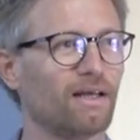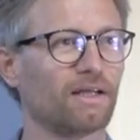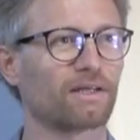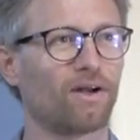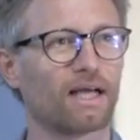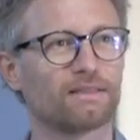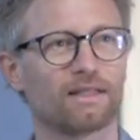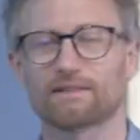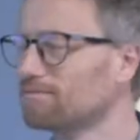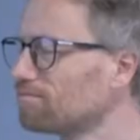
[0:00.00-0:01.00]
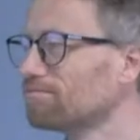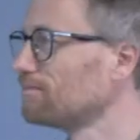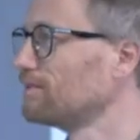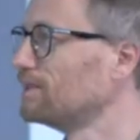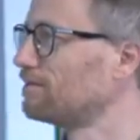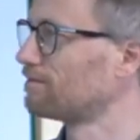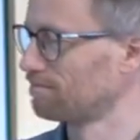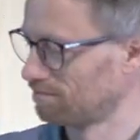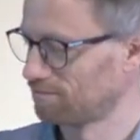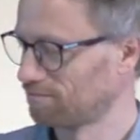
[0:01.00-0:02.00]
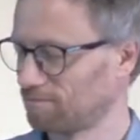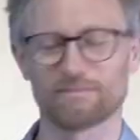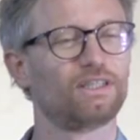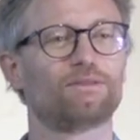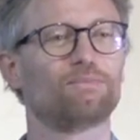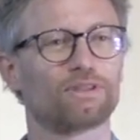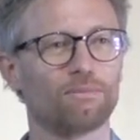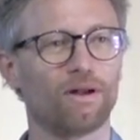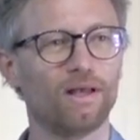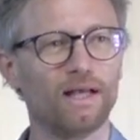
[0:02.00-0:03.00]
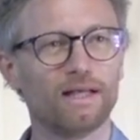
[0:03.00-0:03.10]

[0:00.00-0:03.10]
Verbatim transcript: and realized that it's impossible.